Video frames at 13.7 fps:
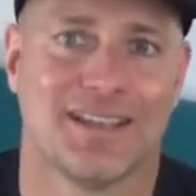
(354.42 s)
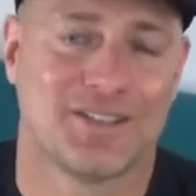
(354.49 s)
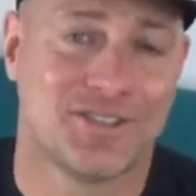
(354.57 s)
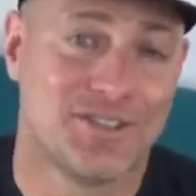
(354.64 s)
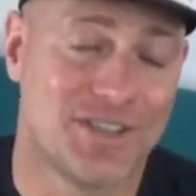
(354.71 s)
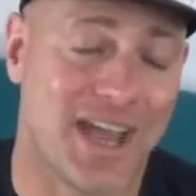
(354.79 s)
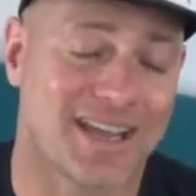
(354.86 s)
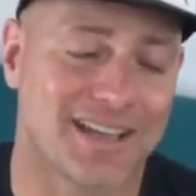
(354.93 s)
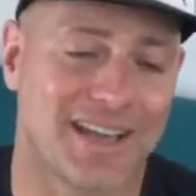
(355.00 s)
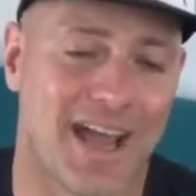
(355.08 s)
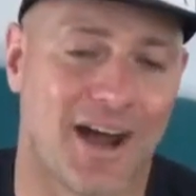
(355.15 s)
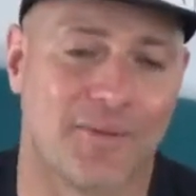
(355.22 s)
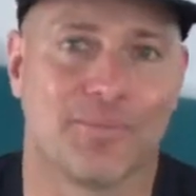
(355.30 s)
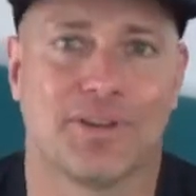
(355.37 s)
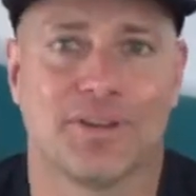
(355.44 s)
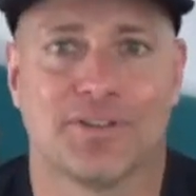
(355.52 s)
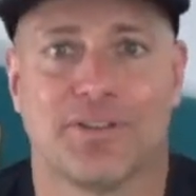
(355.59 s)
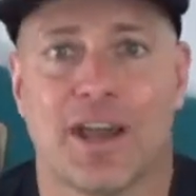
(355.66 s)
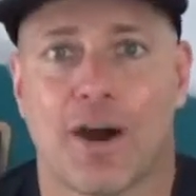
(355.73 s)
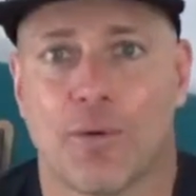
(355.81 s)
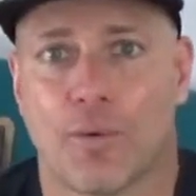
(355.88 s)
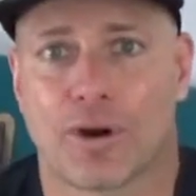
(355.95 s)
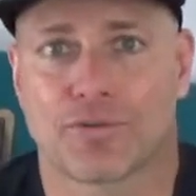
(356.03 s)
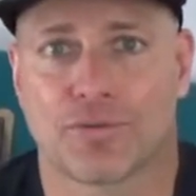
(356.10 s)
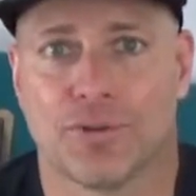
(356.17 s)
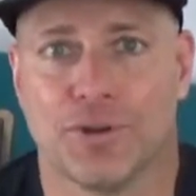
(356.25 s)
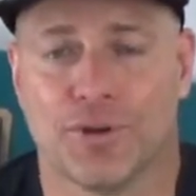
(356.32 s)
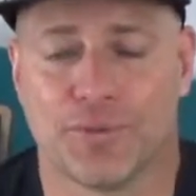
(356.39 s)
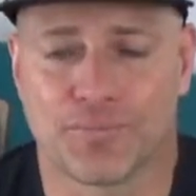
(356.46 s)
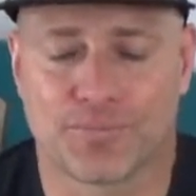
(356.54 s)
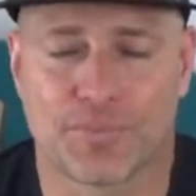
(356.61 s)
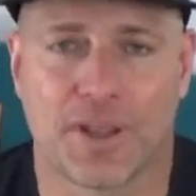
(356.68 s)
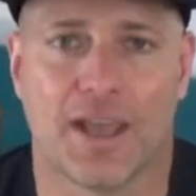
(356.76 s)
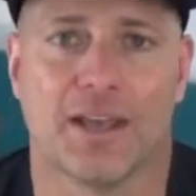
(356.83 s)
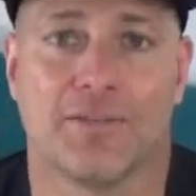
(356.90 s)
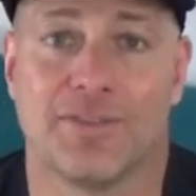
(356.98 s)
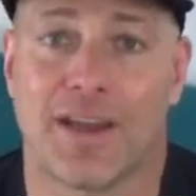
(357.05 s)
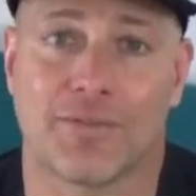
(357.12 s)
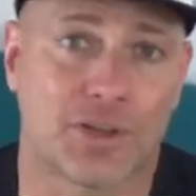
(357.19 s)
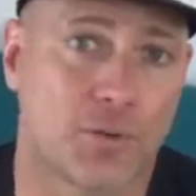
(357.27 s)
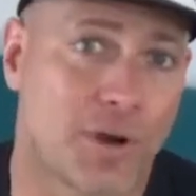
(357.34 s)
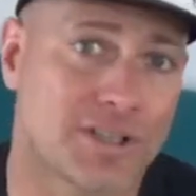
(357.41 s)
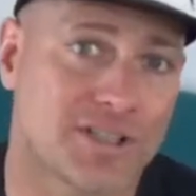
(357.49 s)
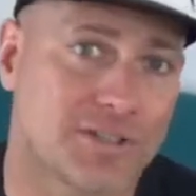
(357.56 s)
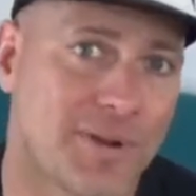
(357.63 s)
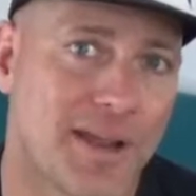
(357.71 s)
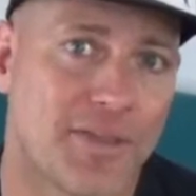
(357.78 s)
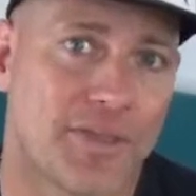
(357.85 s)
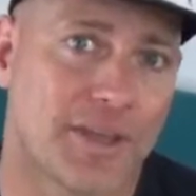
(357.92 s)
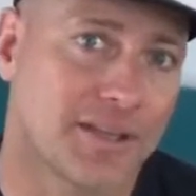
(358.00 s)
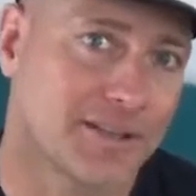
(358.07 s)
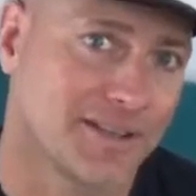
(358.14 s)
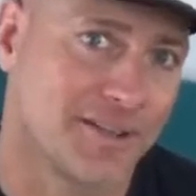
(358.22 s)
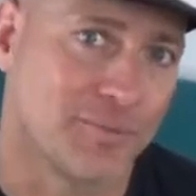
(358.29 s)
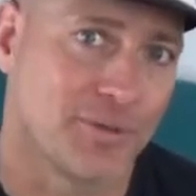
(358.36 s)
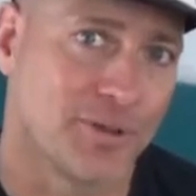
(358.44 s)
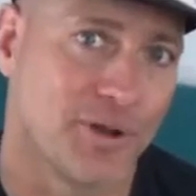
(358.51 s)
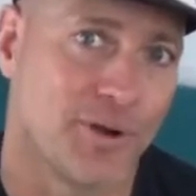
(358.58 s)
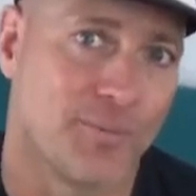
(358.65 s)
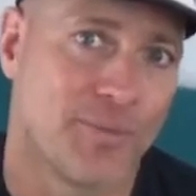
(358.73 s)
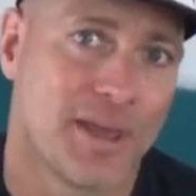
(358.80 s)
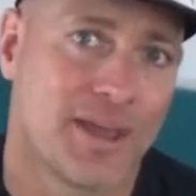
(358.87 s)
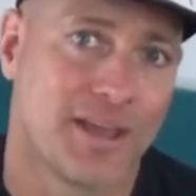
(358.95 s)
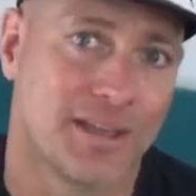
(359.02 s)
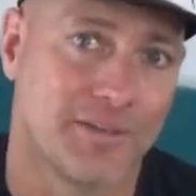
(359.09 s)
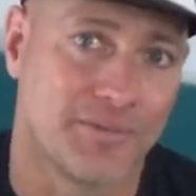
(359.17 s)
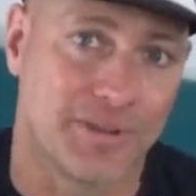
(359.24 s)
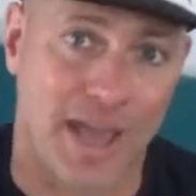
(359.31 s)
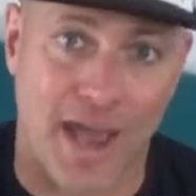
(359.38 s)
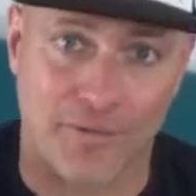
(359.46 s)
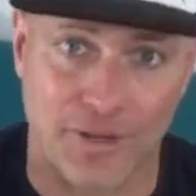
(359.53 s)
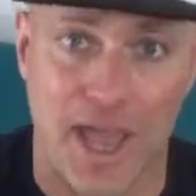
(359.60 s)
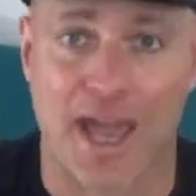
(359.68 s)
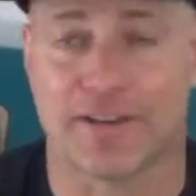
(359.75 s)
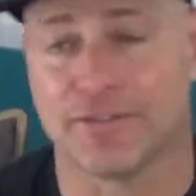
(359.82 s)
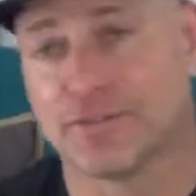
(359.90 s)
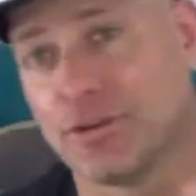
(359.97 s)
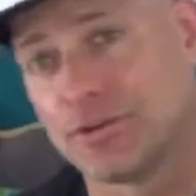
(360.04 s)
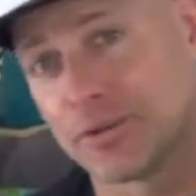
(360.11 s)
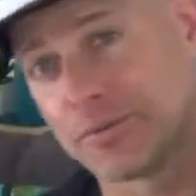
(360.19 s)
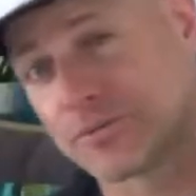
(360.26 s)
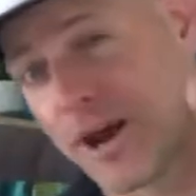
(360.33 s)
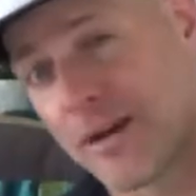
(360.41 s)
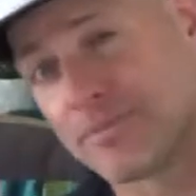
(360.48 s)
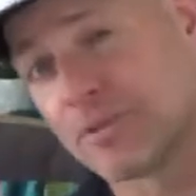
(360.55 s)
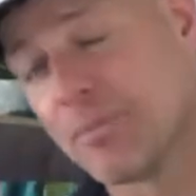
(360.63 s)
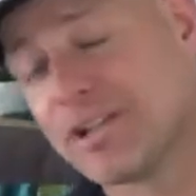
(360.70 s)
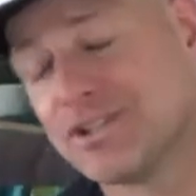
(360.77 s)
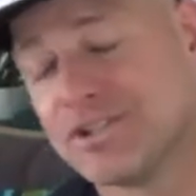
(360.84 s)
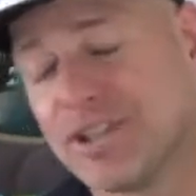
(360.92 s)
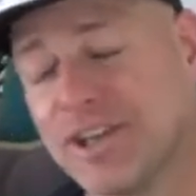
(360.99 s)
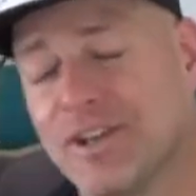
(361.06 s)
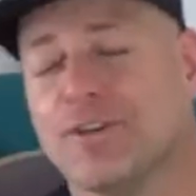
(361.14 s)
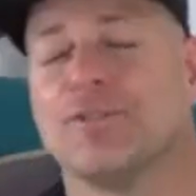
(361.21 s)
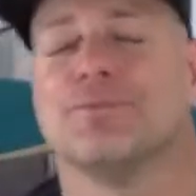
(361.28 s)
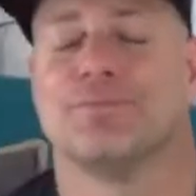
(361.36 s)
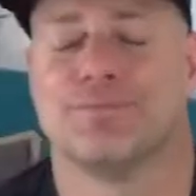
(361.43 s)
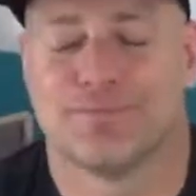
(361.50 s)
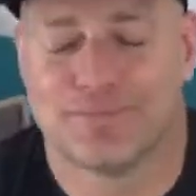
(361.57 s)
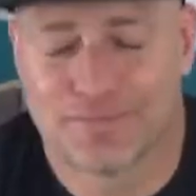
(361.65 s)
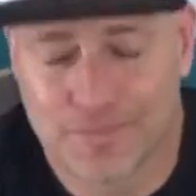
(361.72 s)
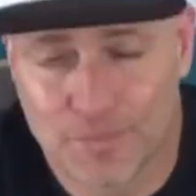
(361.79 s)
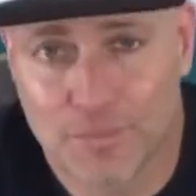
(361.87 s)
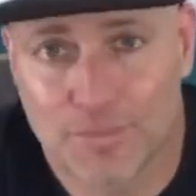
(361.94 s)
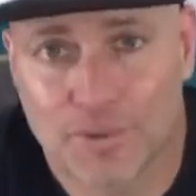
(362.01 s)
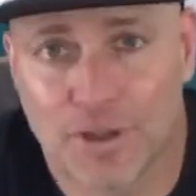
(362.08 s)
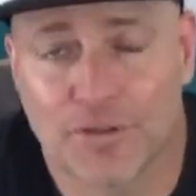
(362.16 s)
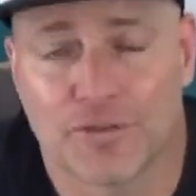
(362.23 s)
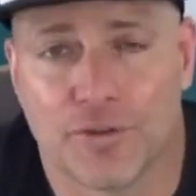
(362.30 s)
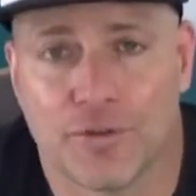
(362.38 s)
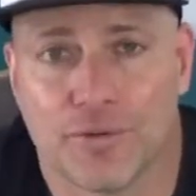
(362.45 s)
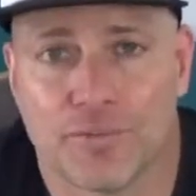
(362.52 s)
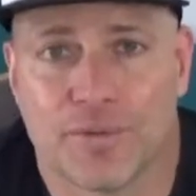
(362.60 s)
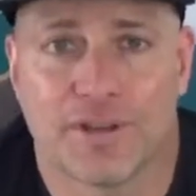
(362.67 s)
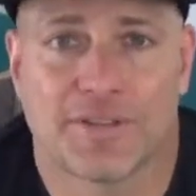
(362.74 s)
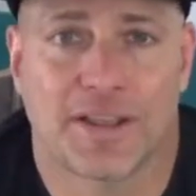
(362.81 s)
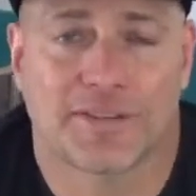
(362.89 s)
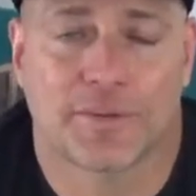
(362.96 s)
check it out, see how it works for you, and if you have any questions about anything, leave them below. And if you have yet to subscribe to my channel, please do hit that